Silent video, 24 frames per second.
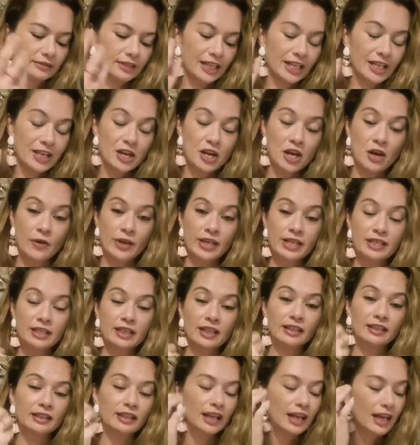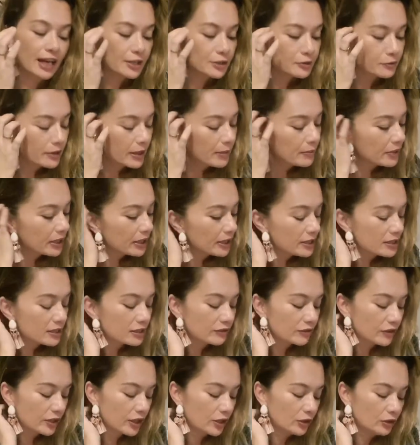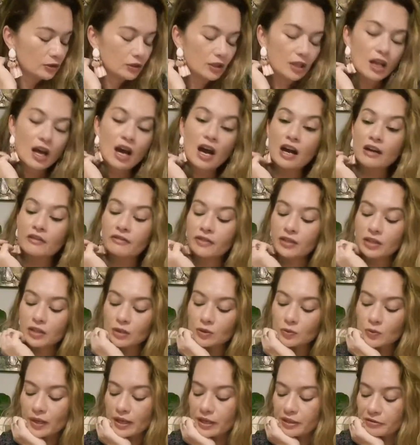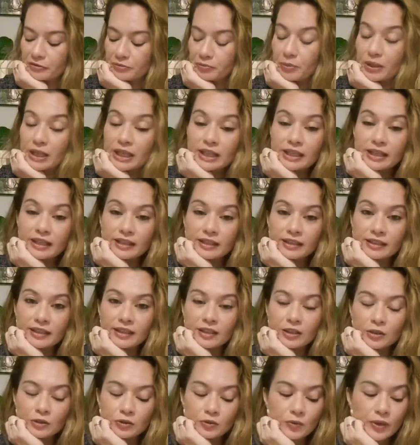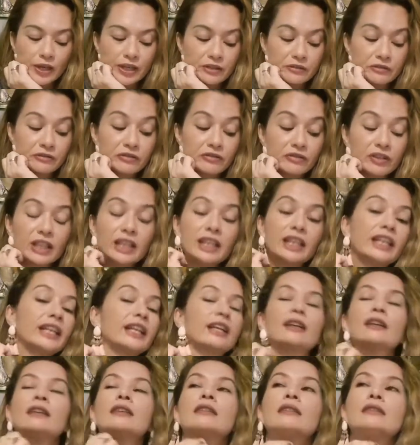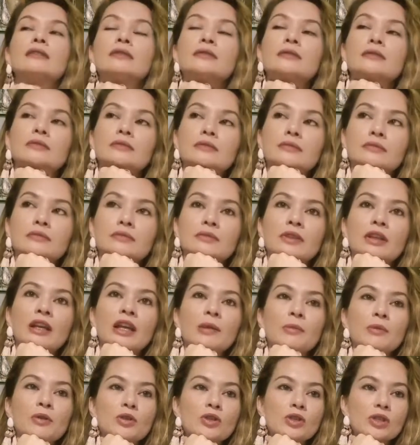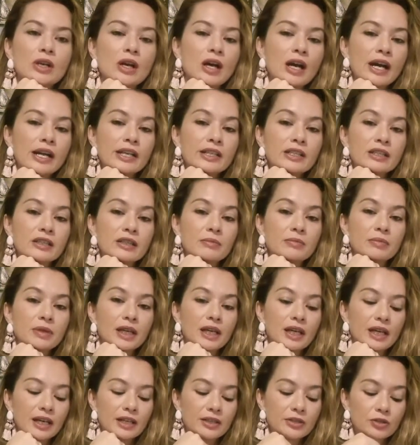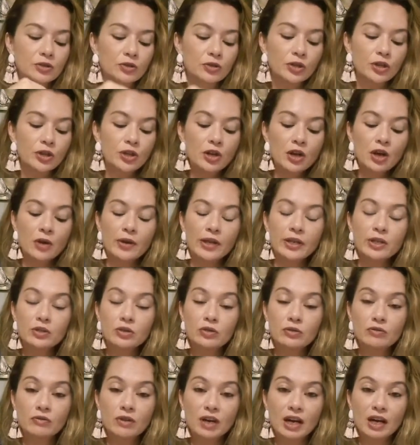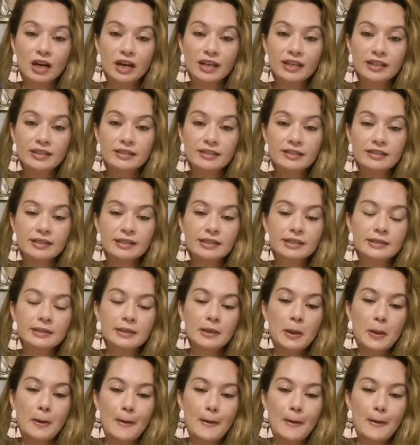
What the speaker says: Are you going to let the last remnants of the old life, the old way of being, the old way of feeling, keep you tied to the past, or are you going to rise?